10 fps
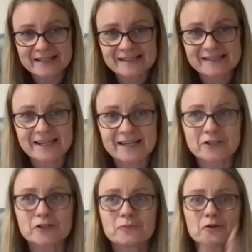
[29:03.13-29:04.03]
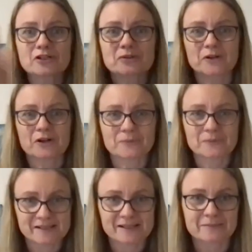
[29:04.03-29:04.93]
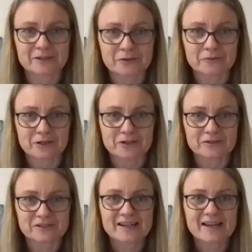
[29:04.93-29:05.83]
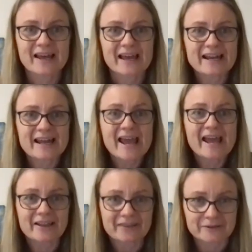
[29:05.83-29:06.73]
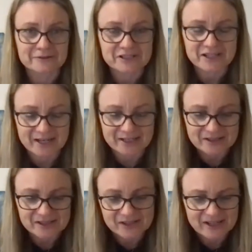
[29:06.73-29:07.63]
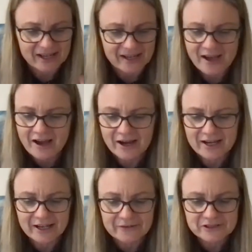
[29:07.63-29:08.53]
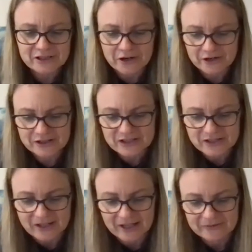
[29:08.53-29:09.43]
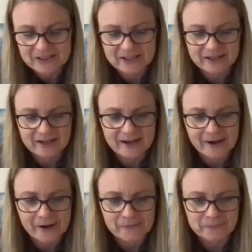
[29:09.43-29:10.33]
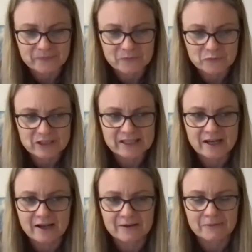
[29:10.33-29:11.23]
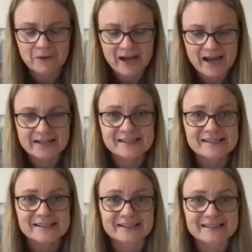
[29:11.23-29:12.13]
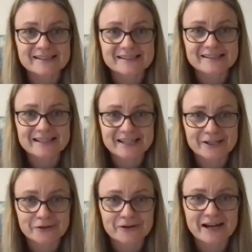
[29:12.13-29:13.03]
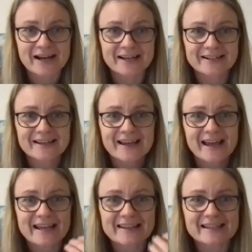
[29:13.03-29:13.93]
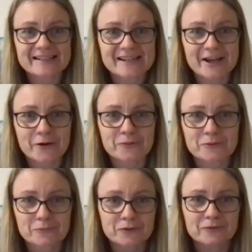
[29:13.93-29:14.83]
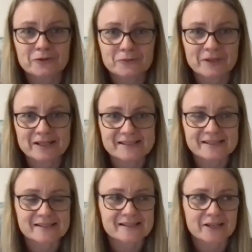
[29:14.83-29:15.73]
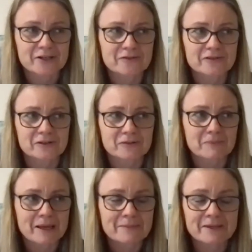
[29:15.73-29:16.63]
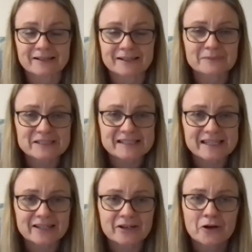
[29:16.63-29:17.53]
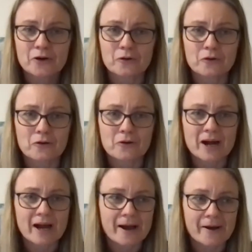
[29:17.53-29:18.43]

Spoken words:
instead, you watch what opens up in your world and how that will change. So yeah, I love to coach. I love to really, my heart is to listen, to hear your heart, and then to help you move through places that you feel maybe are limiting or